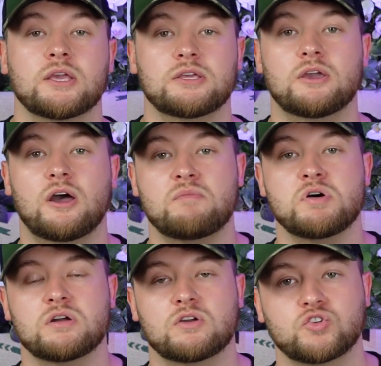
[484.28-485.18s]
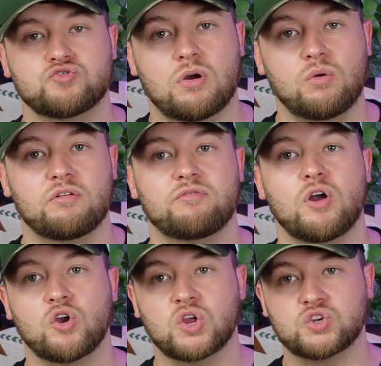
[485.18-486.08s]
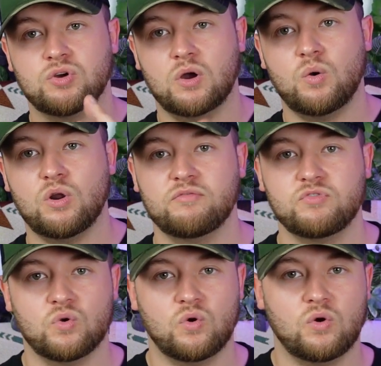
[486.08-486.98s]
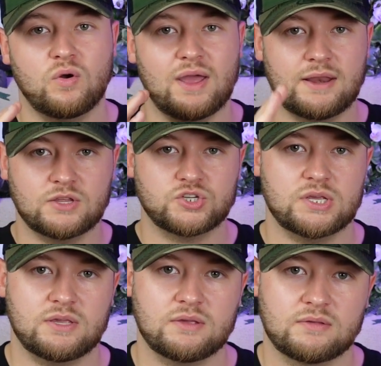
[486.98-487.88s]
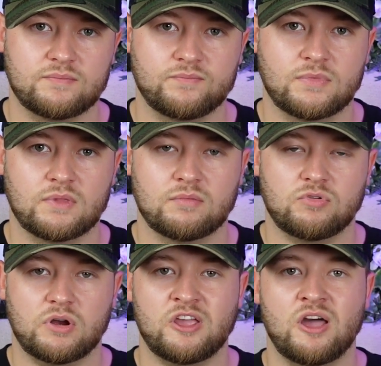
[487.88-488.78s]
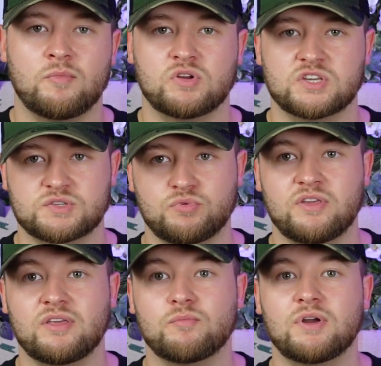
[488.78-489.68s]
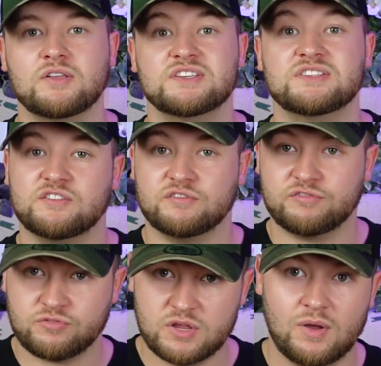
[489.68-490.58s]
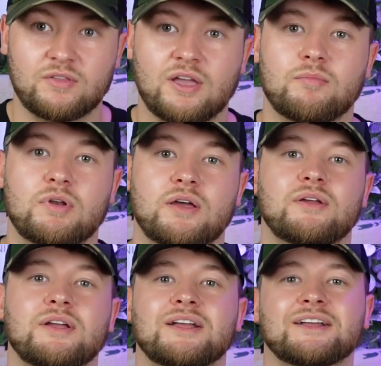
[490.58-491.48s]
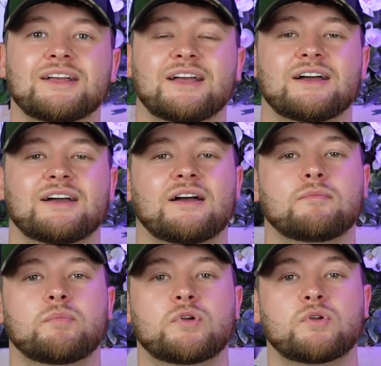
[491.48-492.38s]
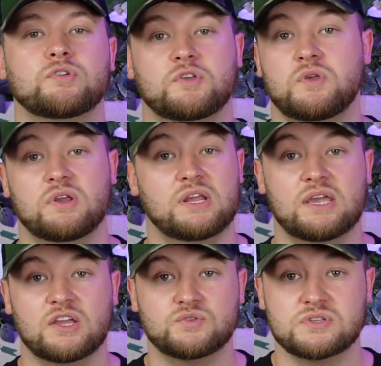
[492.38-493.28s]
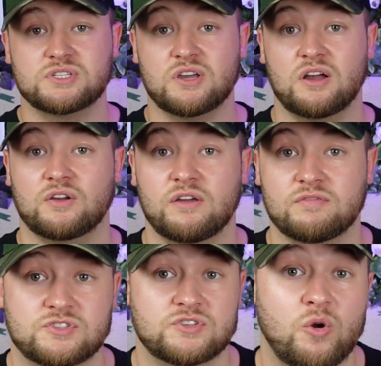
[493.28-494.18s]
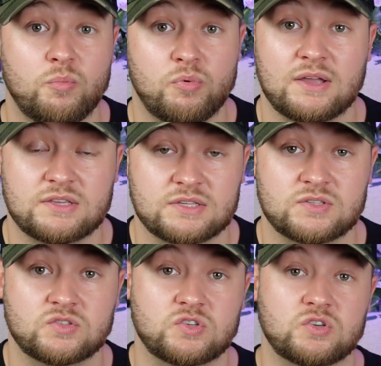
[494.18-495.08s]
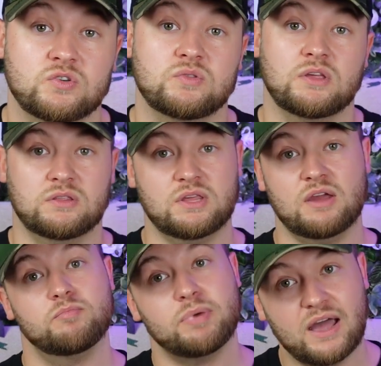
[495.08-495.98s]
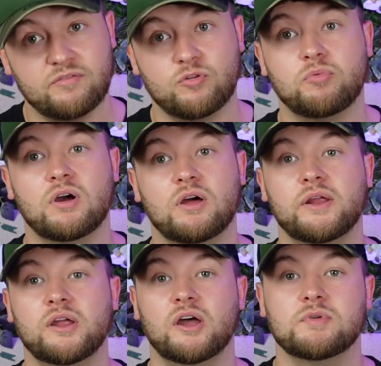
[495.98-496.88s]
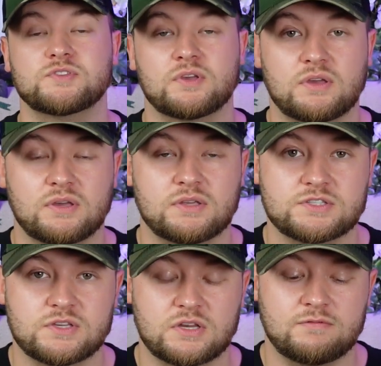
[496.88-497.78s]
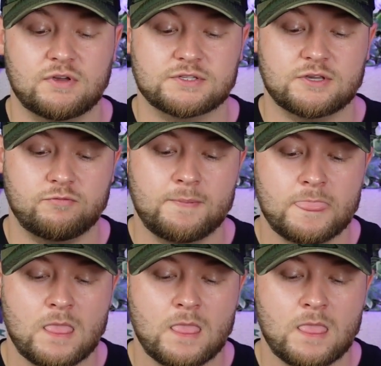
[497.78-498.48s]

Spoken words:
yama, control of your energy. Pranayama is breathing practices. There's a free one down below, but also you can engage with the dark night of the soul practices too. They're powerful pranayamas inside of ourselves.